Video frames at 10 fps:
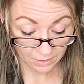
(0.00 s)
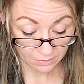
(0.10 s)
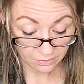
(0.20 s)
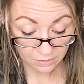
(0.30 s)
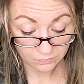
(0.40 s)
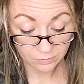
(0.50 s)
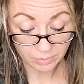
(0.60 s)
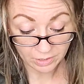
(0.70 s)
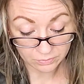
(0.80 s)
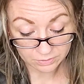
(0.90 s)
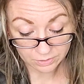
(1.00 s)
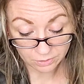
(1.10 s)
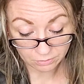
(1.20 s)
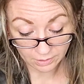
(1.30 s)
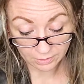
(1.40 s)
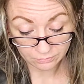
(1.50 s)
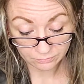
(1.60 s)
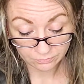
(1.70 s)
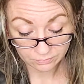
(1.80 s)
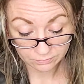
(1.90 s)
Think of the Baals in your life,
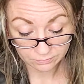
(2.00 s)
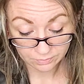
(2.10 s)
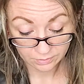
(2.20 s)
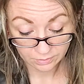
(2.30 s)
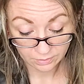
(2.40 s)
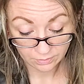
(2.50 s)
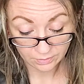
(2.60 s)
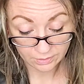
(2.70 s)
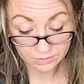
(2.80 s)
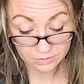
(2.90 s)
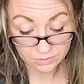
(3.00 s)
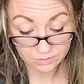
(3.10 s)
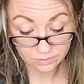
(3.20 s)
things